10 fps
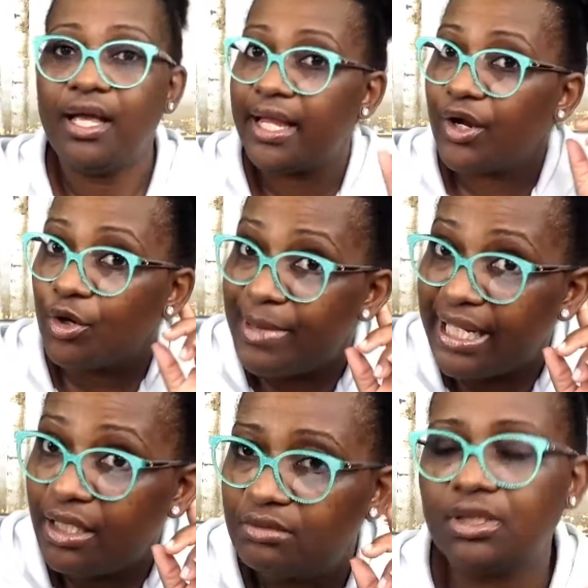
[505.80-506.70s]
Hear
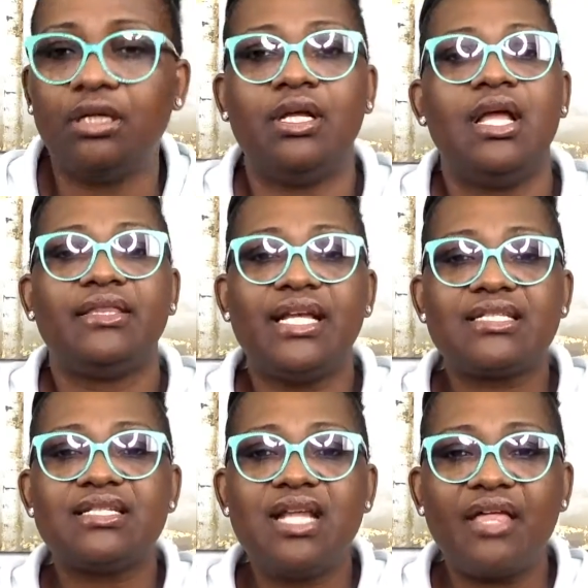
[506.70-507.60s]
me.
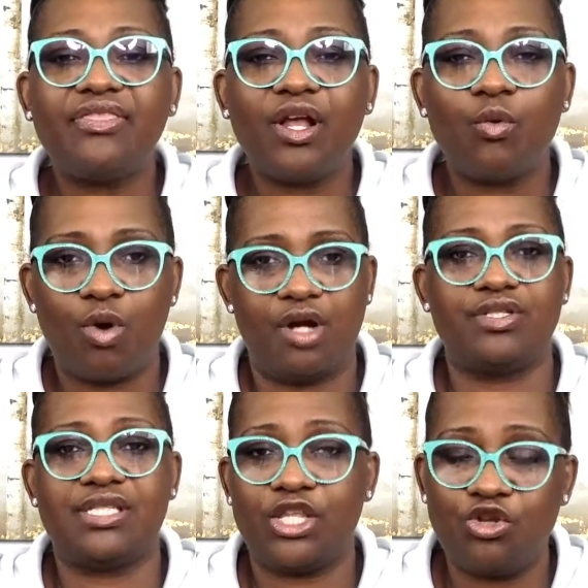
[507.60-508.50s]
There's nothing
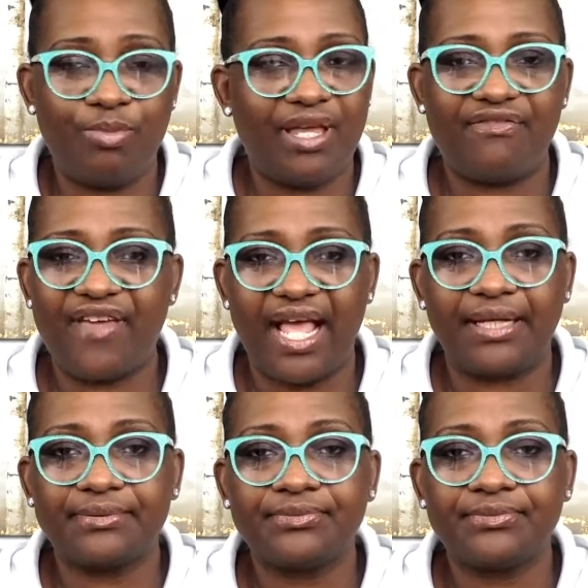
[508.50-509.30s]
worse than you being fake.